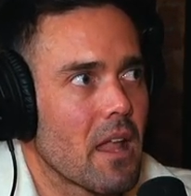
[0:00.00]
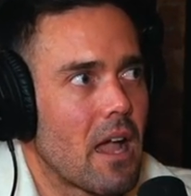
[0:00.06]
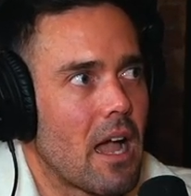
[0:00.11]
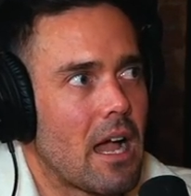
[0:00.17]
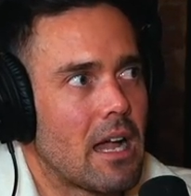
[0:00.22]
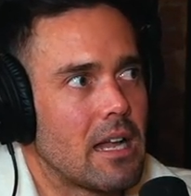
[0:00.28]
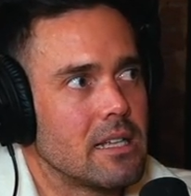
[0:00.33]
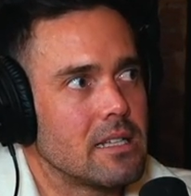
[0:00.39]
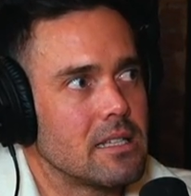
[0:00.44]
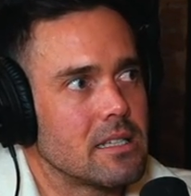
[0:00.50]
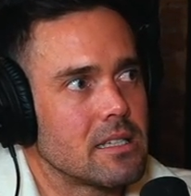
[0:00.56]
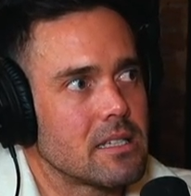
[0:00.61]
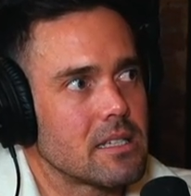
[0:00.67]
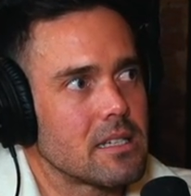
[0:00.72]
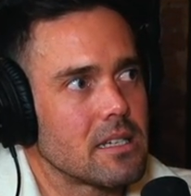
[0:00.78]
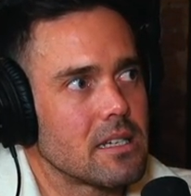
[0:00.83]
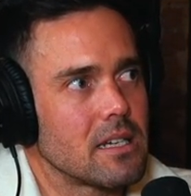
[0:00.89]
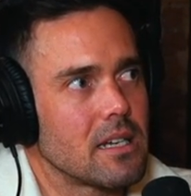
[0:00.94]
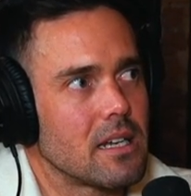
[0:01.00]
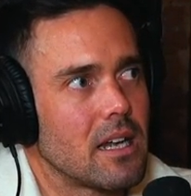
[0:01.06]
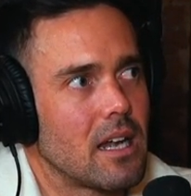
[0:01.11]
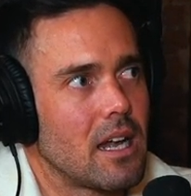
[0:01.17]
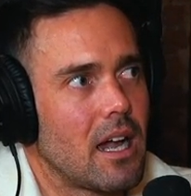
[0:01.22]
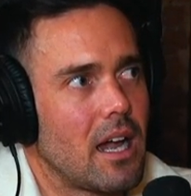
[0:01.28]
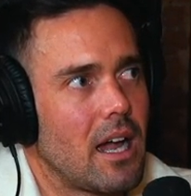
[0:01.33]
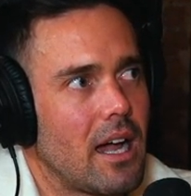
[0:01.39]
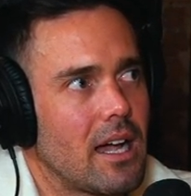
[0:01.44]
And
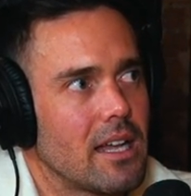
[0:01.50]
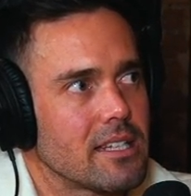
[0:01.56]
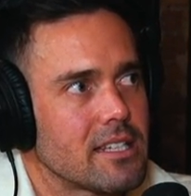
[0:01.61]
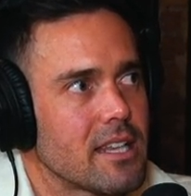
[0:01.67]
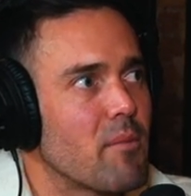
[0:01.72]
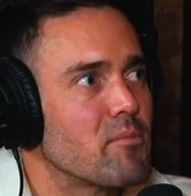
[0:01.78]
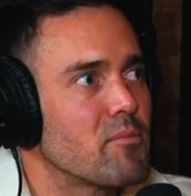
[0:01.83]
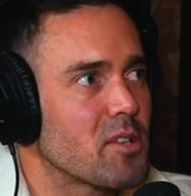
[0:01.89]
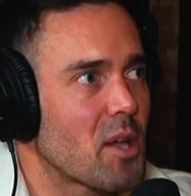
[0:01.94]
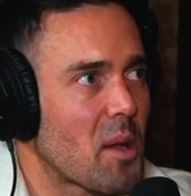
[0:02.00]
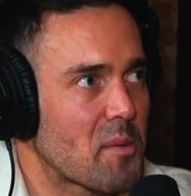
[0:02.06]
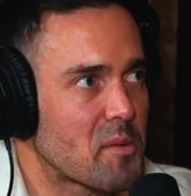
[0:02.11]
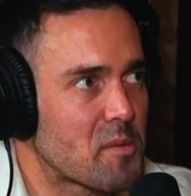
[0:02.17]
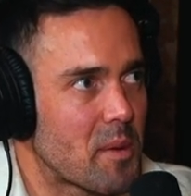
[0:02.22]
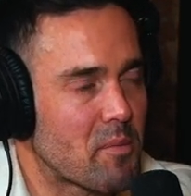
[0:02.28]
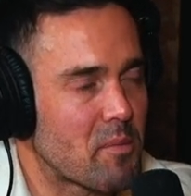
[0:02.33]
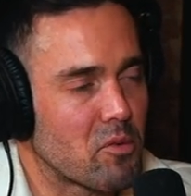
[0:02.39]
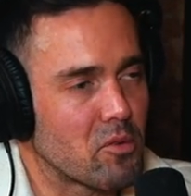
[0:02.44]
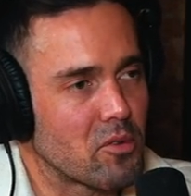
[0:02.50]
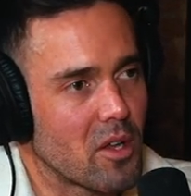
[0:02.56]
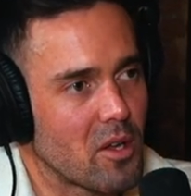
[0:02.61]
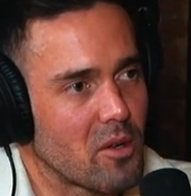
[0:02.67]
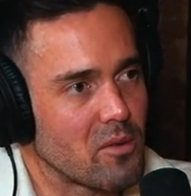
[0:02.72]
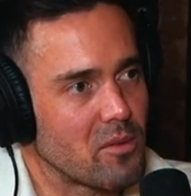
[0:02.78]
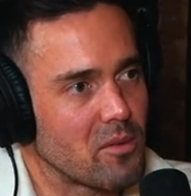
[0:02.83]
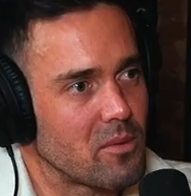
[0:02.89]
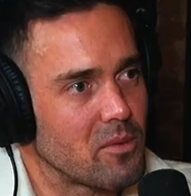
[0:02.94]
sometimes people
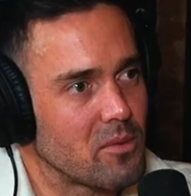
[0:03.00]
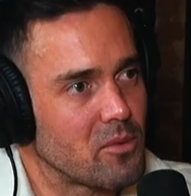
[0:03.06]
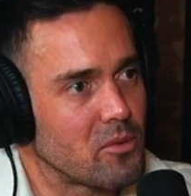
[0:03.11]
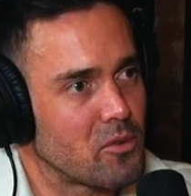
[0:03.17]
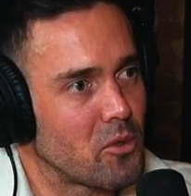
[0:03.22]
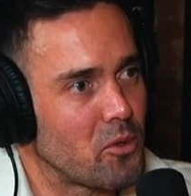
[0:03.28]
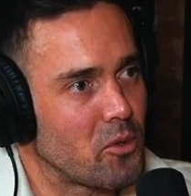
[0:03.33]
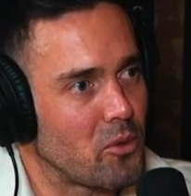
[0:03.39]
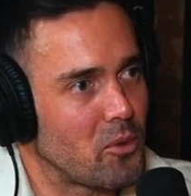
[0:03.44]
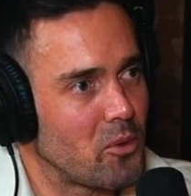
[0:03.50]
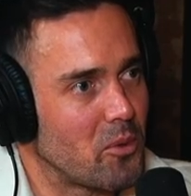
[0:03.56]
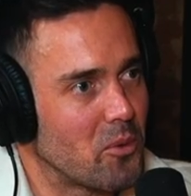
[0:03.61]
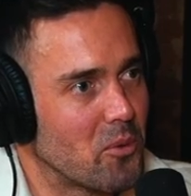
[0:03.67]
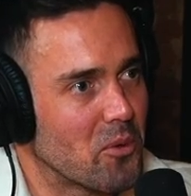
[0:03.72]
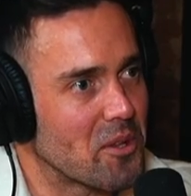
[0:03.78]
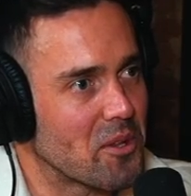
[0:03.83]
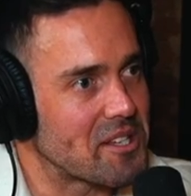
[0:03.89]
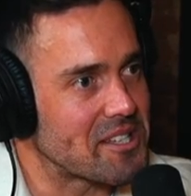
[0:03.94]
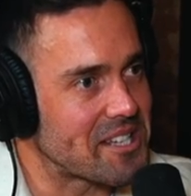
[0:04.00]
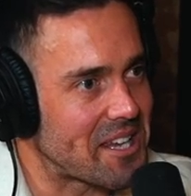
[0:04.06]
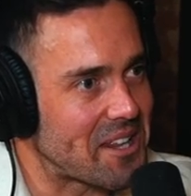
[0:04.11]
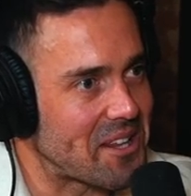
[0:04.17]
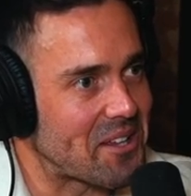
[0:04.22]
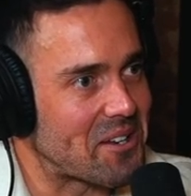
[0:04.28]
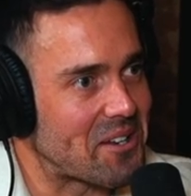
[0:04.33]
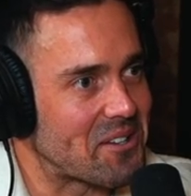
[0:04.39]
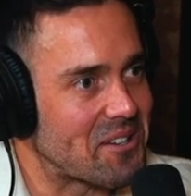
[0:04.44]
don't do what they say
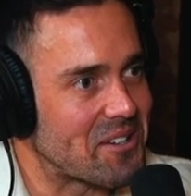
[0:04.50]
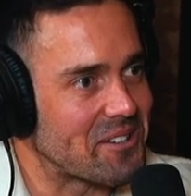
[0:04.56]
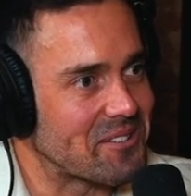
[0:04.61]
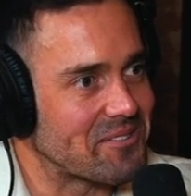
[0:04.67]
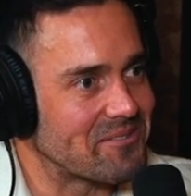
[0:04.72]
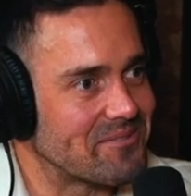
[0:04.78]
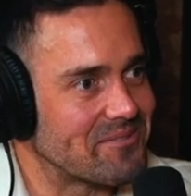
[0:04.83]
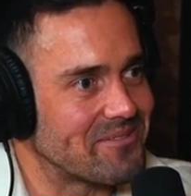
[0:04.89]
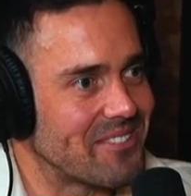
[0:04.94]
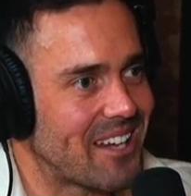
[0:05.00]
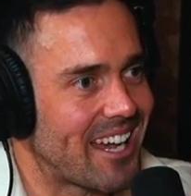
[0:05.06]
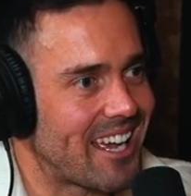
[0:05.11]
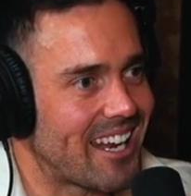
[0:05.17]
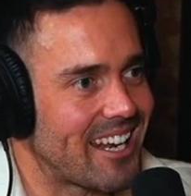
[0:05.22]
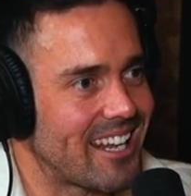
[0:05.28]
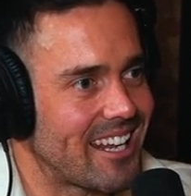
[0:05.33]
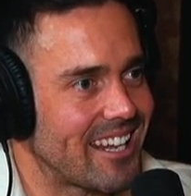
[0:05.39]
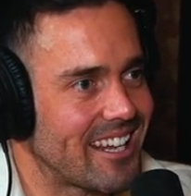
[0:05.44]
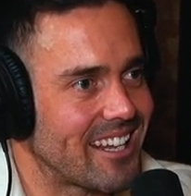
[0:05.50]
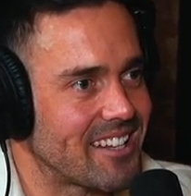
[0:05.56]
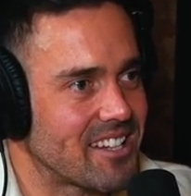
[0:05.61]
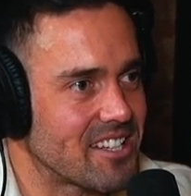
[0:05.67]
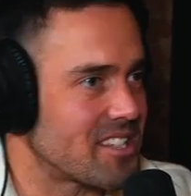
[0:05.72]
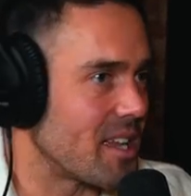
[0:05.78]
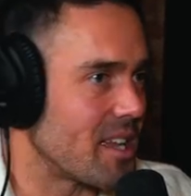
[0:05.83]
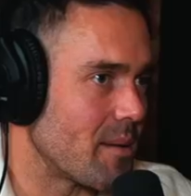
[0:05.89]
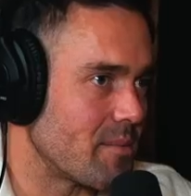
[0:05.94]
they're going to do and it
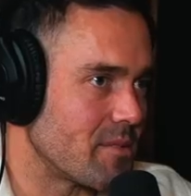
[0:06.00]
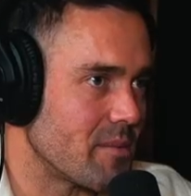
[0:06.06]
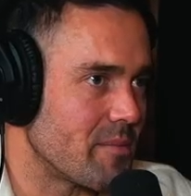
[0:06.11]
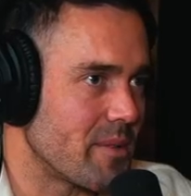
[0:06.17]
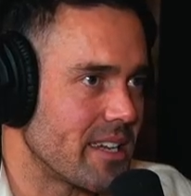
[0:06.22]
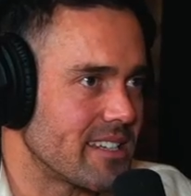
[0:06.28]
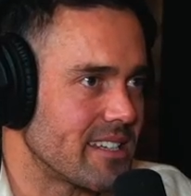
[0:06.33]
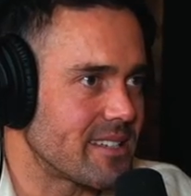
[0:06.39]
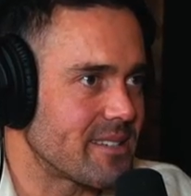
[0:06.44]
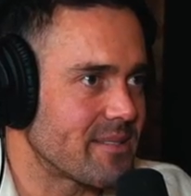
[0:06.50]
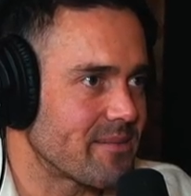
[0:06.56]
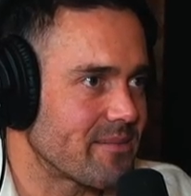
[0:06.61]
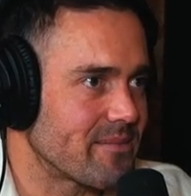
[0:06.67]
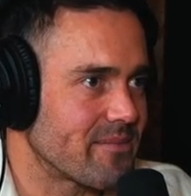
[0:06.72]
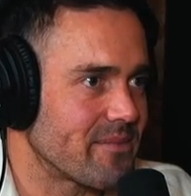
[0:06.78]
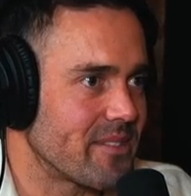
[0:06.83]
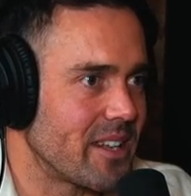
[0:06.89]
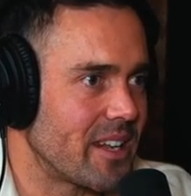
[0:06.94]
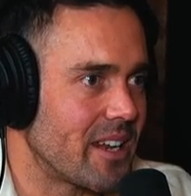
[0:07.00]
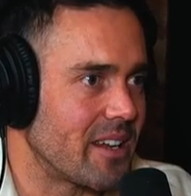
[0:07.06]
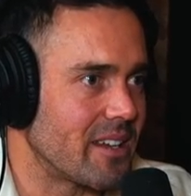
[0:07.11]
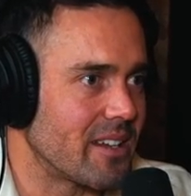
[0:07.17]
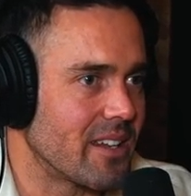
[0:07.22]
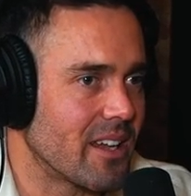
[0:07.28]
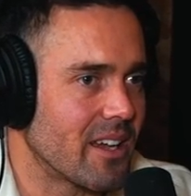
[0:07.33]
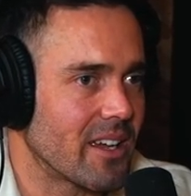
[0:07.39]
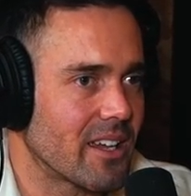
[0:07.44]
disturbs the peace. You know,
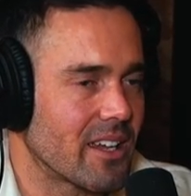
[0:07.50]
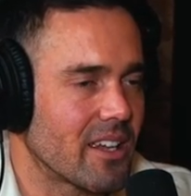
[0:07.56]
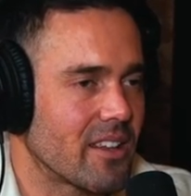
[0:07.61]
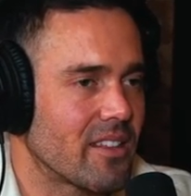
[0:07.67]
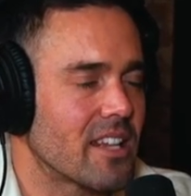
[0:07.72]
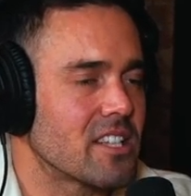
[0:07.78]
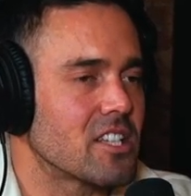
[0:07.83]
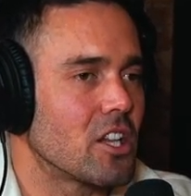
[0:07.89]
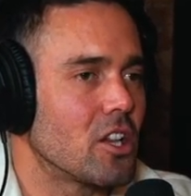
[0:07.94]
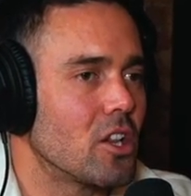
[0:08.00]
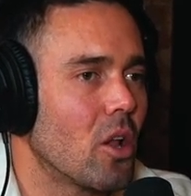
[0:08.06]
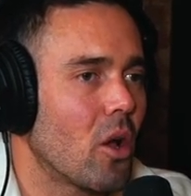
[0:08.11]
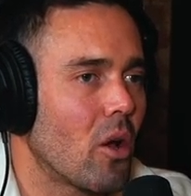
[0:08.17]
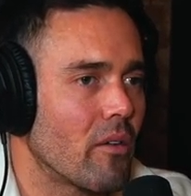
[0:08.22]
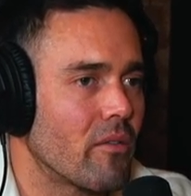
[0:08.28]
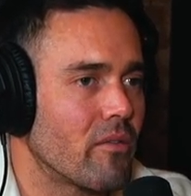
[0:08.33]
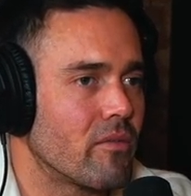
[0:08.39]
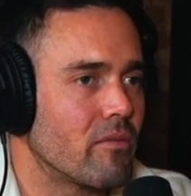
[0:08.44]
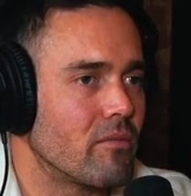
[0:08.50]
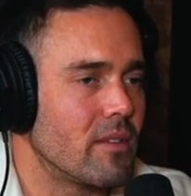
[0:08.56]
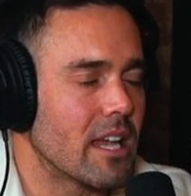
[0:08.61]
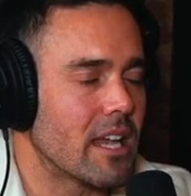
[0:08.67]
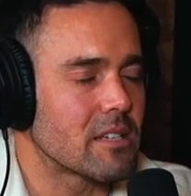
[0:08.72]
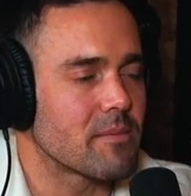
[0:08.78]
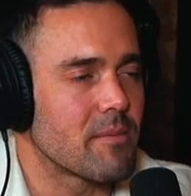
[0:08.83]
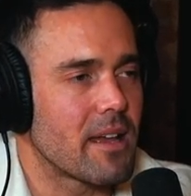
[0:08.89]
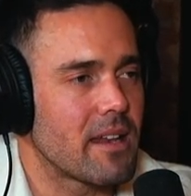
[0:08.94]
like there's a lot of
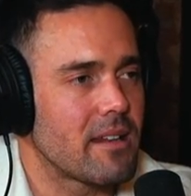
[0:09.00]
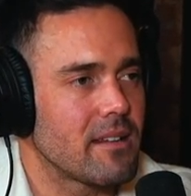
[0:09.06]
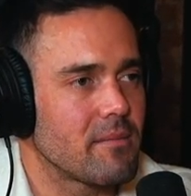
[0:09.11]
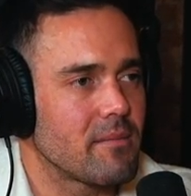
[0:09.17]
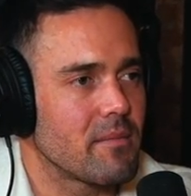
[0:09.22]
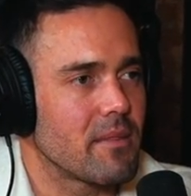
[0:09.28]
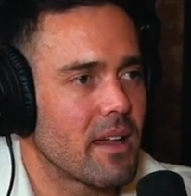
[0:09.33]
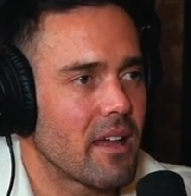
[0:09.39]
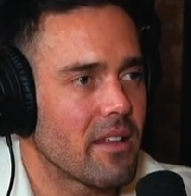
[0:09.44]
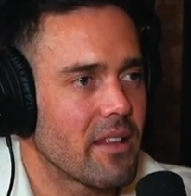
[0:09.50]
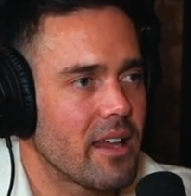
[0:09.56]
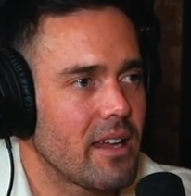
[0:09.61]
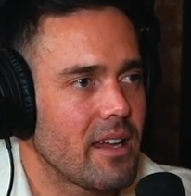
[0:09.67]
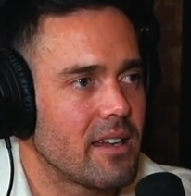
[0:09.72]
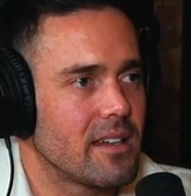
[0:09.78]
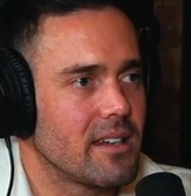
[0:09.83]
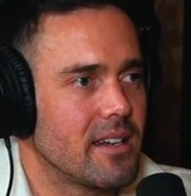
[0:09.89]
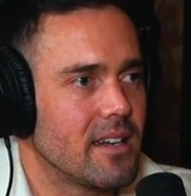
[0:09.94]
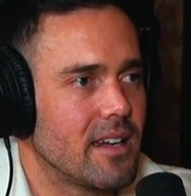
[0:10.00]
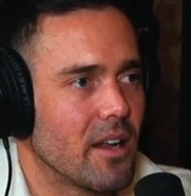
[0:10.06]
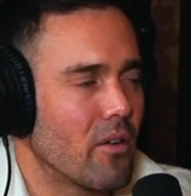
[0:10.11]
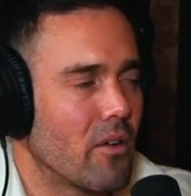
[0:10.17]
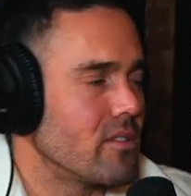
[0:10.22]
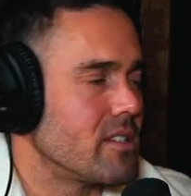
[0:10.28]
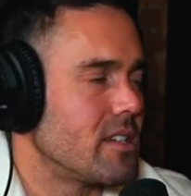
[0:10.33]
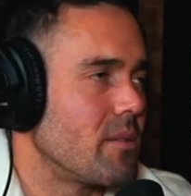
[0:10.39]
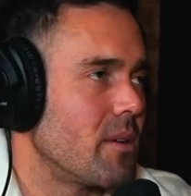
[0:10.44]
yes men out there.
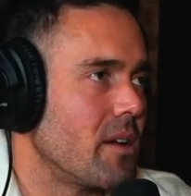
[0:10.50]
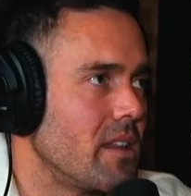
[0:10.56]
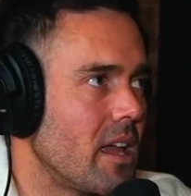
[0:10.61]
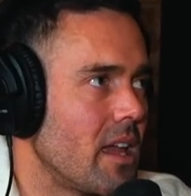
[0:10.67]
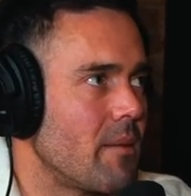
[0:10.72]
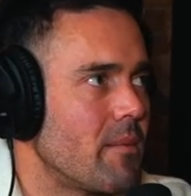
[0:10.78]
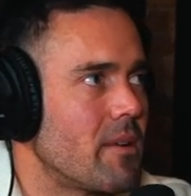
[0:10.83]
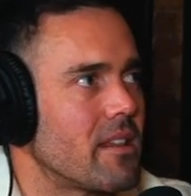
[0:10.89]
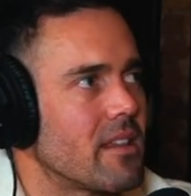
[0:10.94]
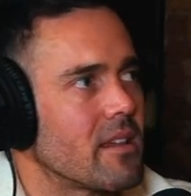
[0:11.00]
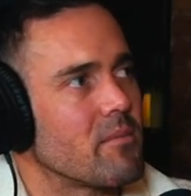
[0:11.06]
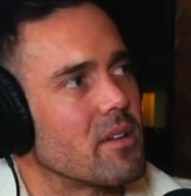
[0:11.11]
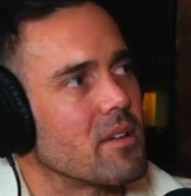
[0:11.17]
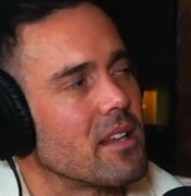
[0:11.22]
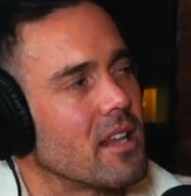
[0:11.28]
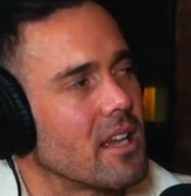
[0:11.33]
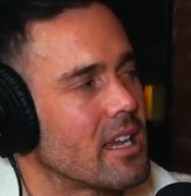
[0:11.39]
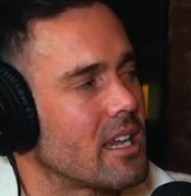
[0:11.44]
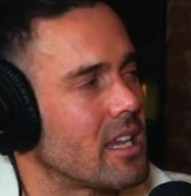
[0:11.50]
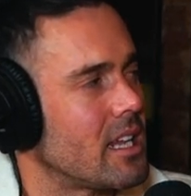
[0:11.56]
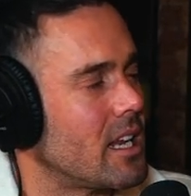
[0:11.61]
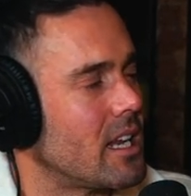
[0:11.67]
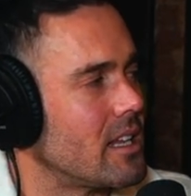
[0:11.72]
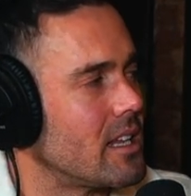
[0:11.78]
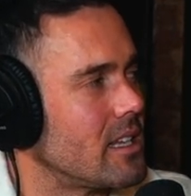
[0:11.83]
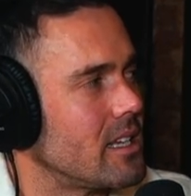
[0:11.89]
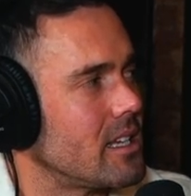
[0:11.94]
Obviously, I won't name anything, but like, you
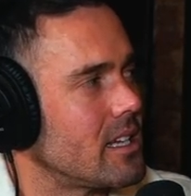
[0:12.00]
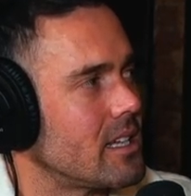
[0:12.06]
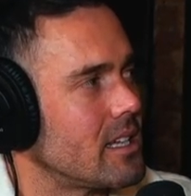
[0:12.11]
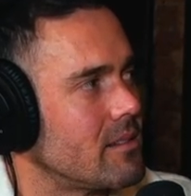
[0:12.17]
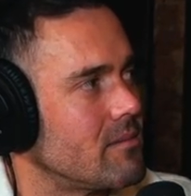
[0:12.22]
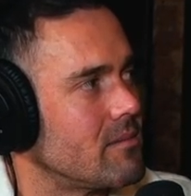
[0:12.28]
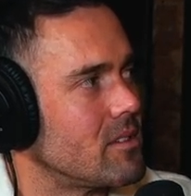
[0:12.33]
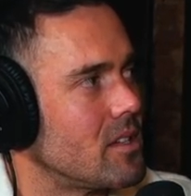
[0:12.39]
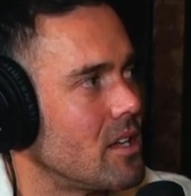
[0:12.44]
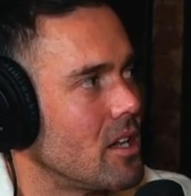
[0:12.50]
know, you can...